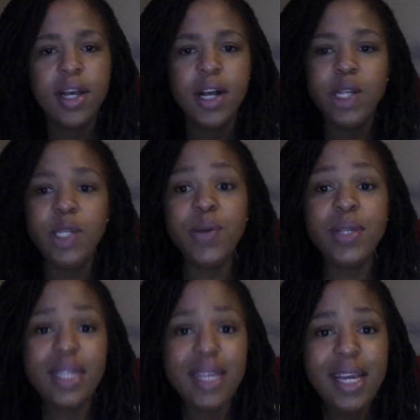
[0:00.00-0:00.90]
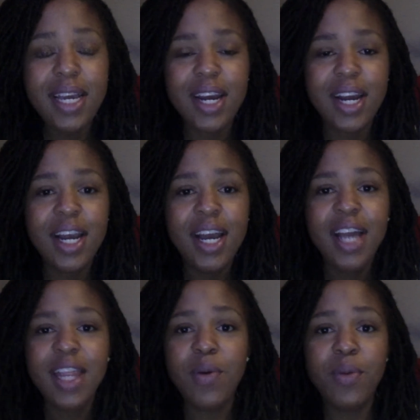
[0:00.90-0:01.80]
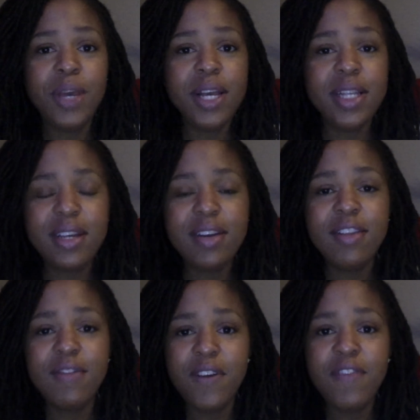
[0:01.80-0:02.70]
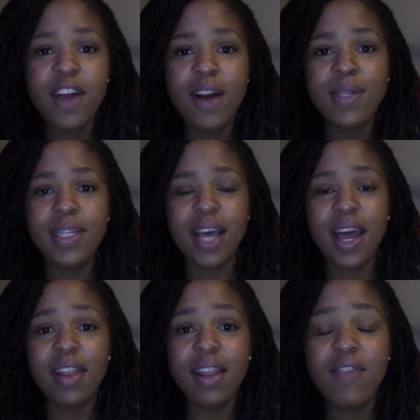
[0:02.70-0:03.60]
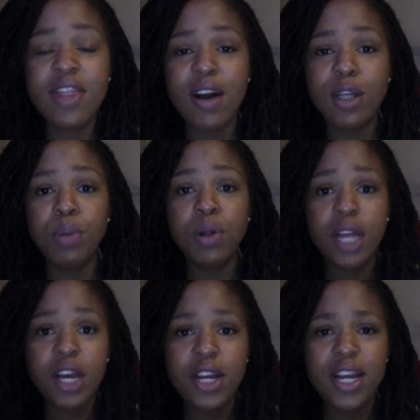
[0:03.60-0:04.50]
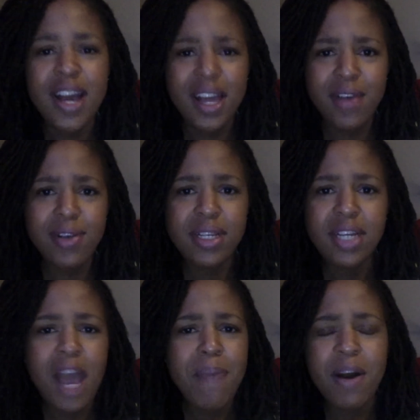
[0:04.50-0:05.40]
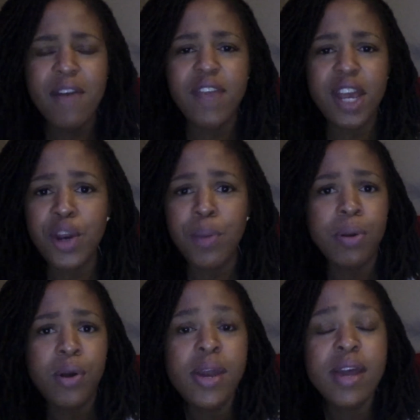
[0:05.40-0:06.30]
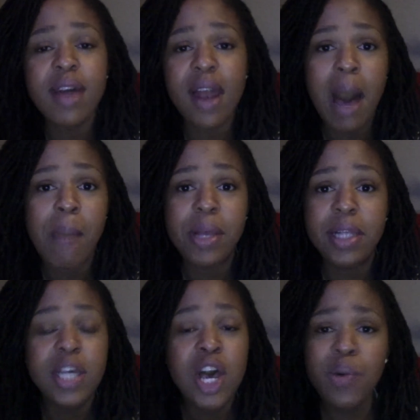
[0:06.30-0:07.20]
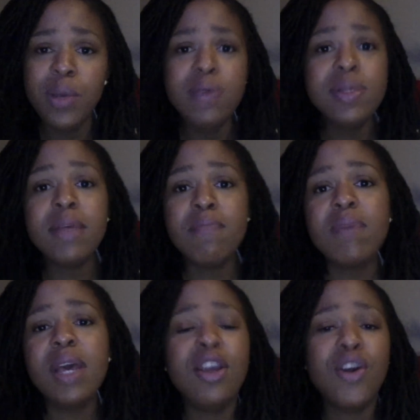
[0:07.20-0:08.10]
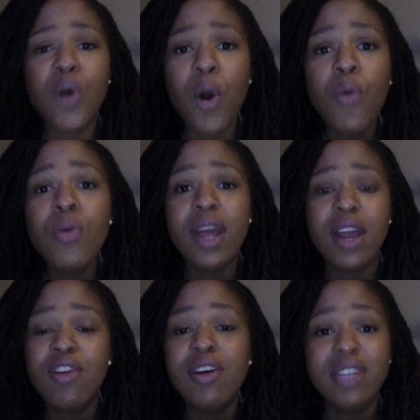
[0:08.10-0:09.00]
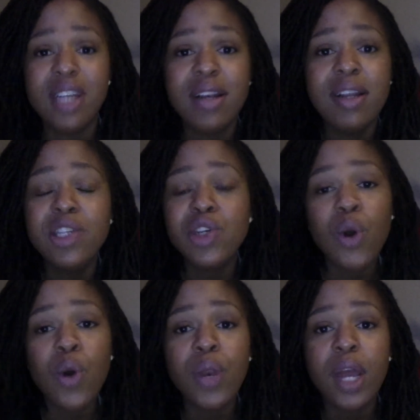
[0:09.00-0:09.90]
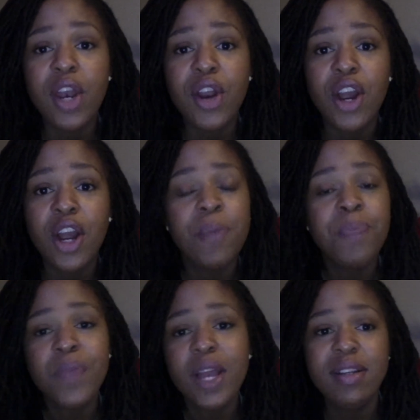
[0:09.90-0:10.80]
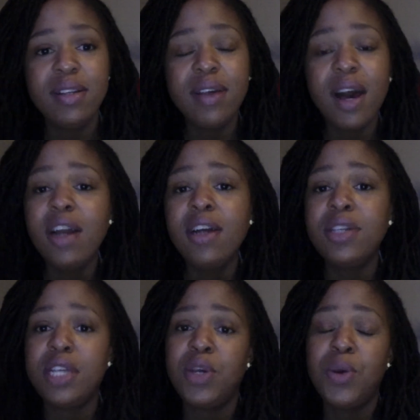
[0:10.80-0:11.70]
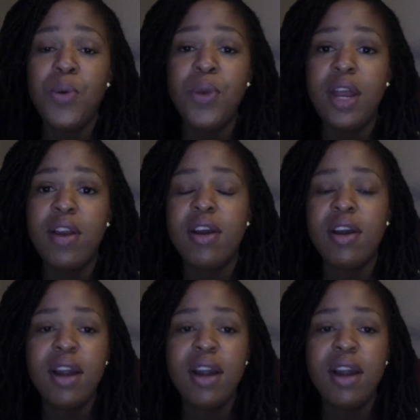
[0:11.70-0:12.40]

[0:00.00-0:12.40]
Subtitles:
So you can see here that when we consider the fifth house and 11th house polarity, there's a type of inner pruning that happens when you submit your own inner agendas, your own inner desires, and your own inner